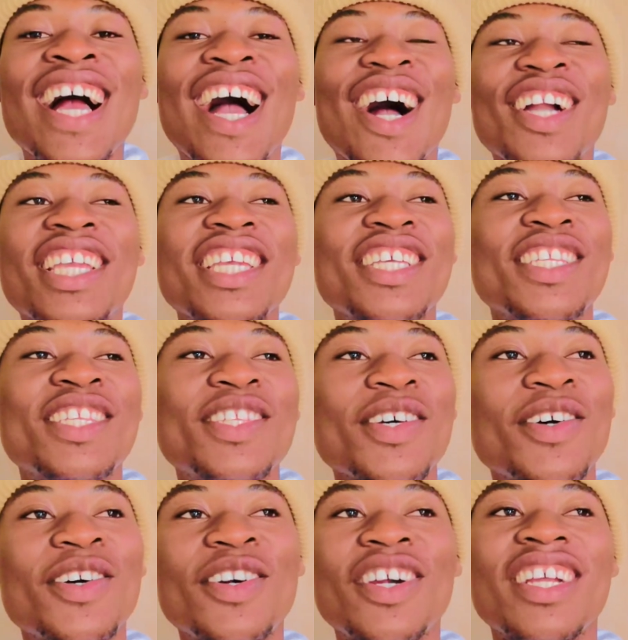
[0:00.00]
Okay,
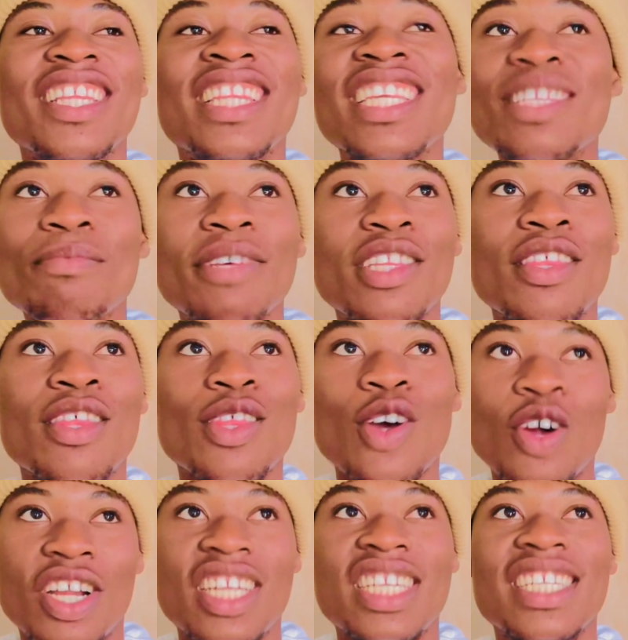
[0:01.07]
so this
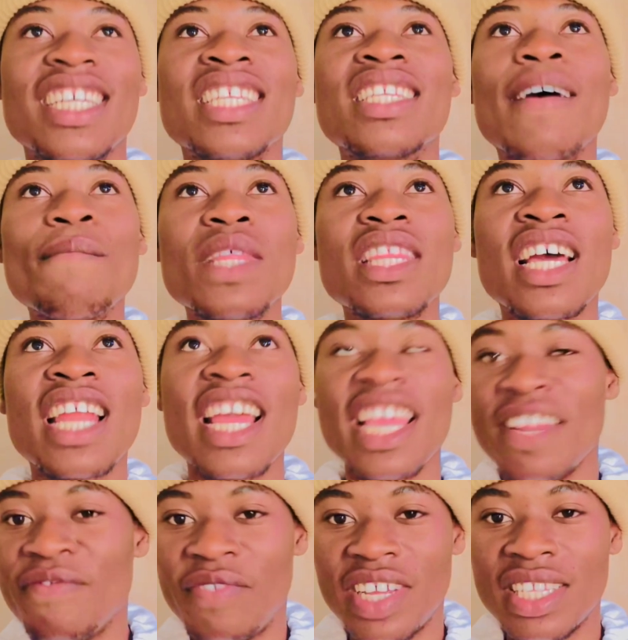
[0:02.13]
method is something that I
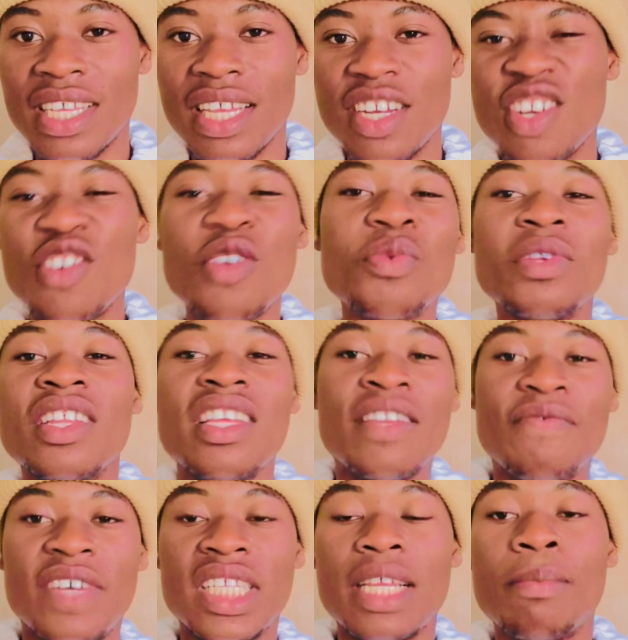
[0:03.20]
invented. Not really
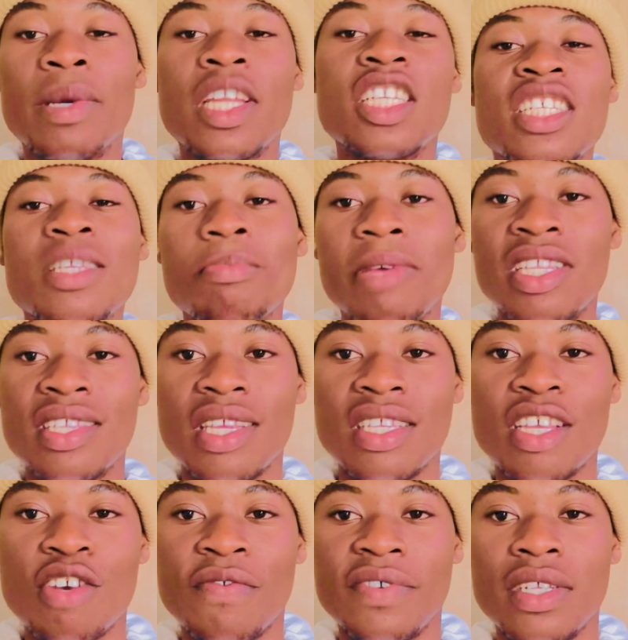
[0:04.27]
invented, but I made sense
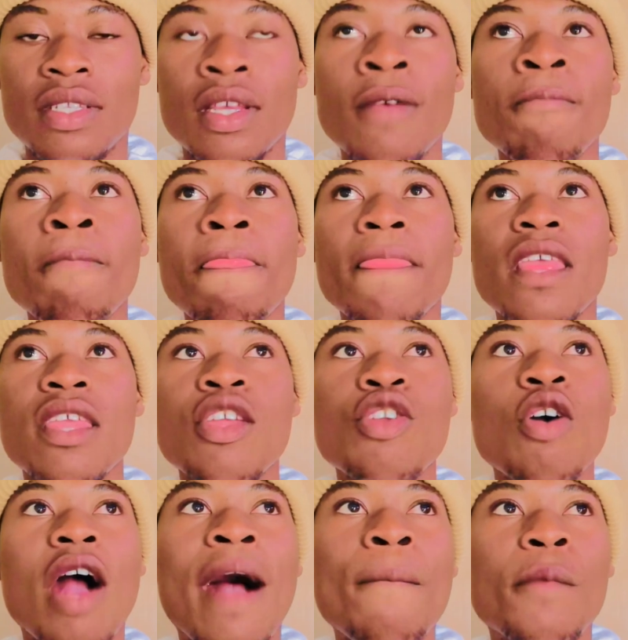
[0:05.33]
out of it. You
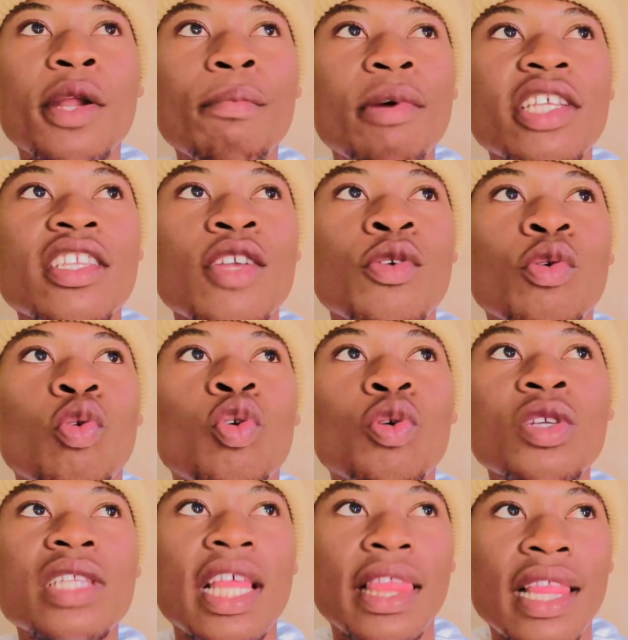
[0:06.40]
know, I'm one person who
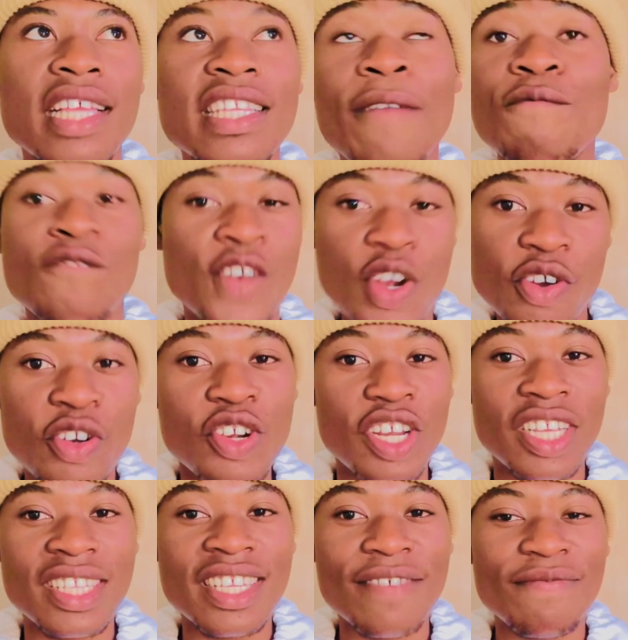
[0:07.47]
looks at things. I'm very
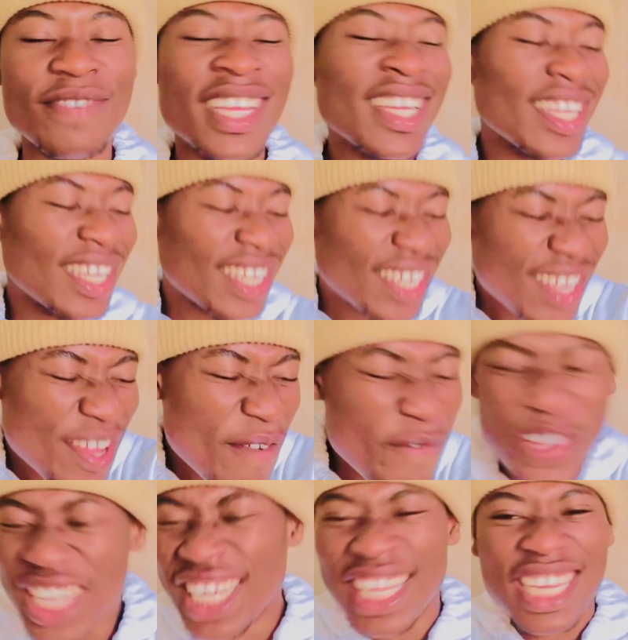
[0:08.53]
creative.
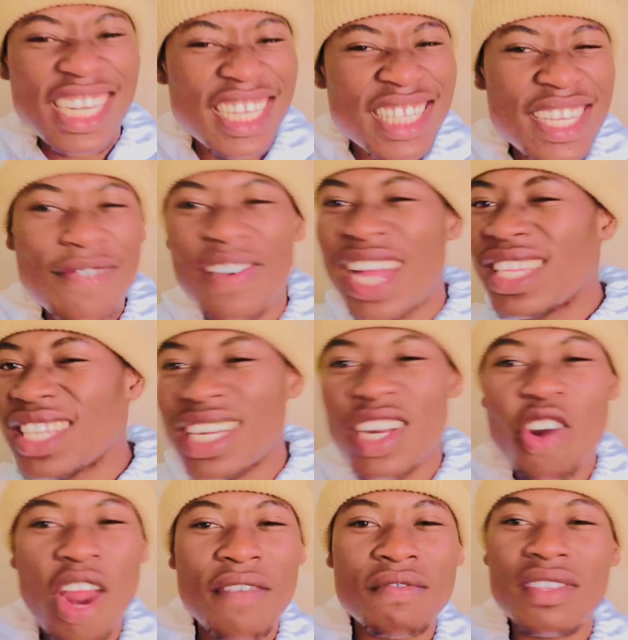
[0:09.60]
Very creative. Arts and
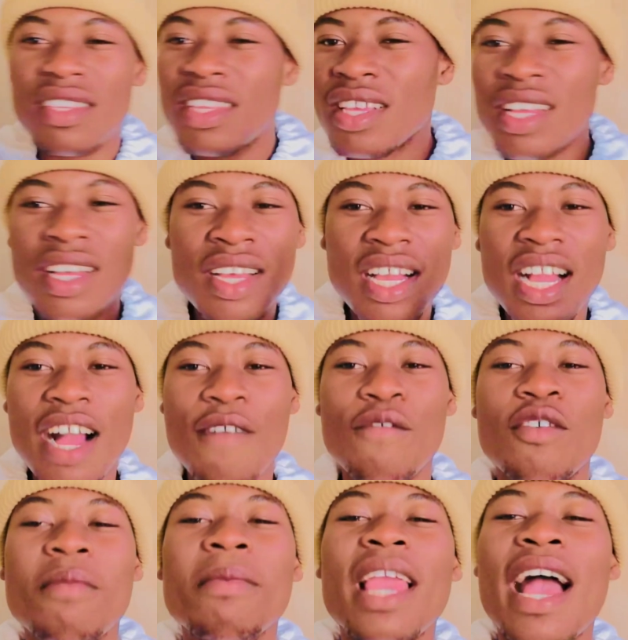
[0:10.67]
crafts come
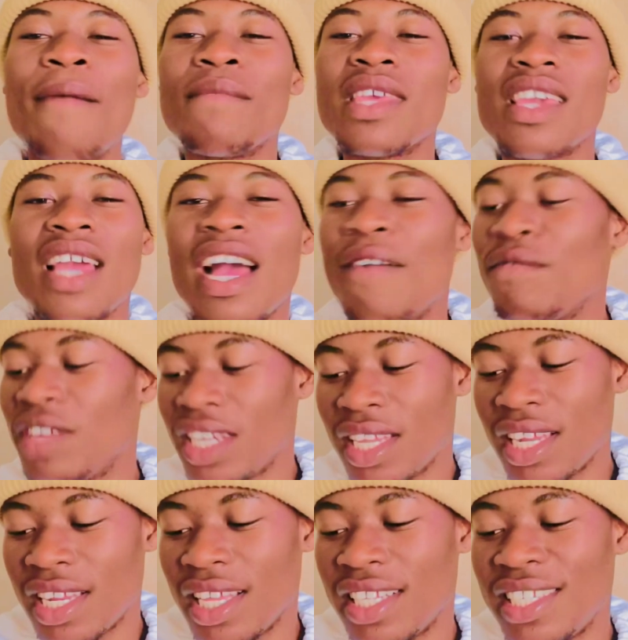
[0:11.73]
for me. I'm here. I'm very
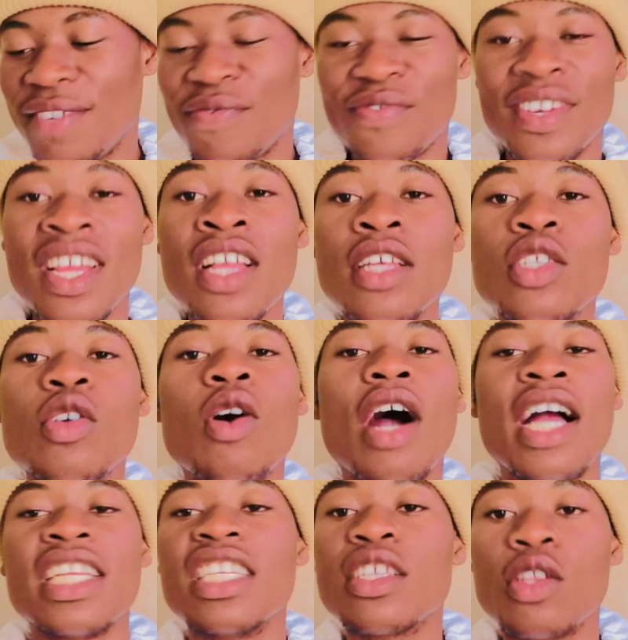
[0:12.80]
creative. So
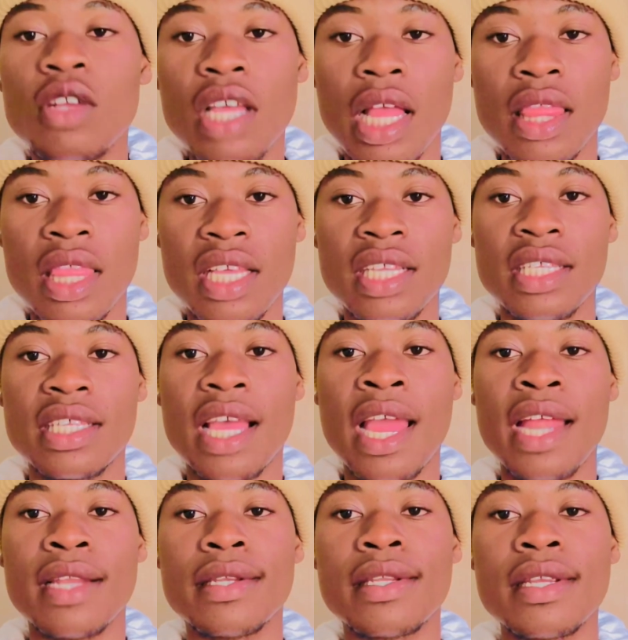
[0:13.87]
I just look at things
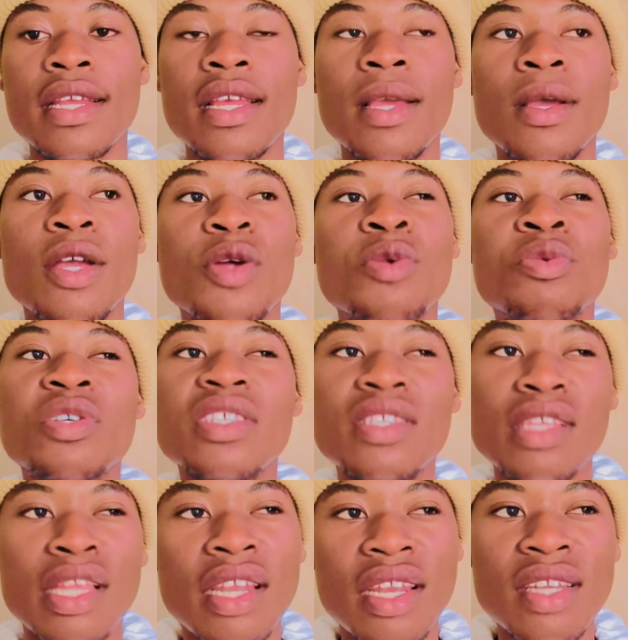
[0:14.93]
and
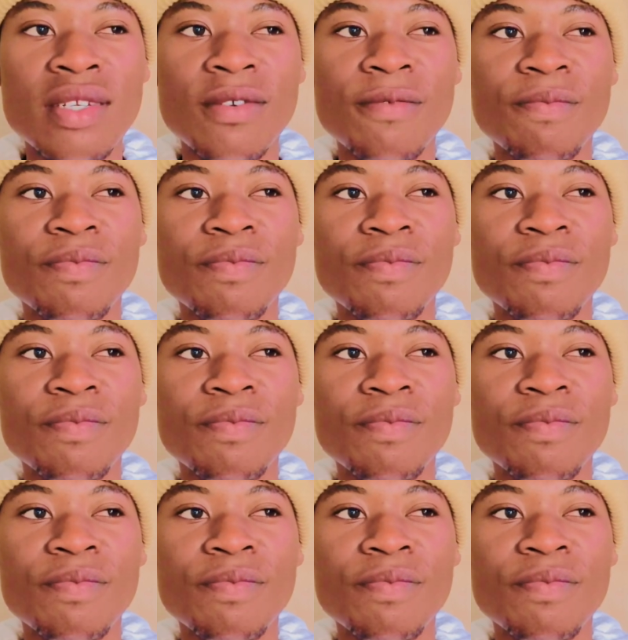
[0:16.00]
reasoned.